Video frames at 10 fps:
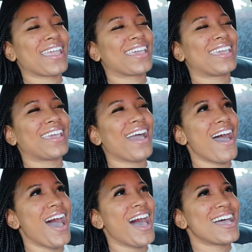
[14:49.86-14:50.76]

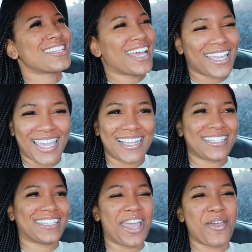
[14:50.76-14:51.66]
gosh, I can't
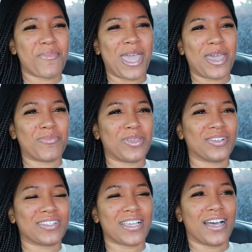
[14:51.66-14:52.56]
stand paying
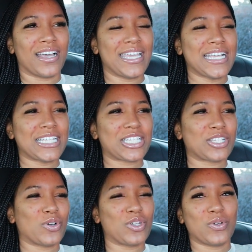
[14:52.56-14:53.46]
bills, y'all. It is
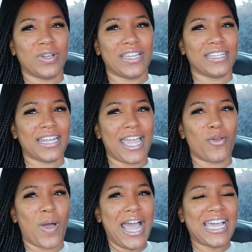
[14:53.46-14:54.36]
so annoying.
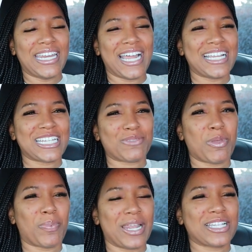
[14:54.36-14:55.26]
Like, why couldn't I just
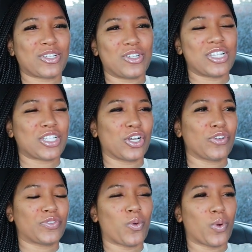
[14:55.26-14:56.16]
be placed on this
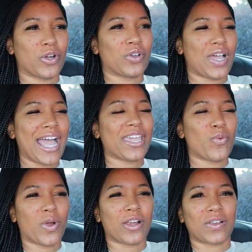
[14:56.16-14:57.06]
earth to work? I
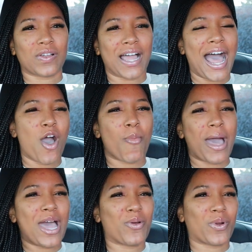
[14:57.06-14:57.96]
can work. I don't
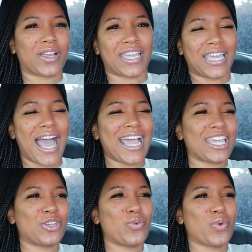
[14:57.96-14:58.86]
mind working. I
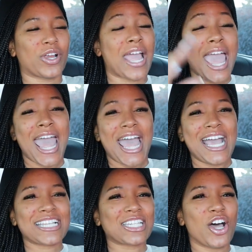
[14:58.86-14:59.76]
can do work.
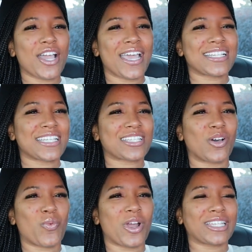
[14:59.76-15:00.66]
As long as it's
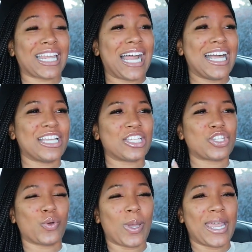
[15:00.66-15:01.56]
some work that I
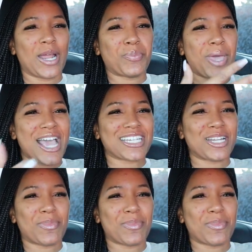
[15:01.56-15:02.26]
enjoy and I'm passionate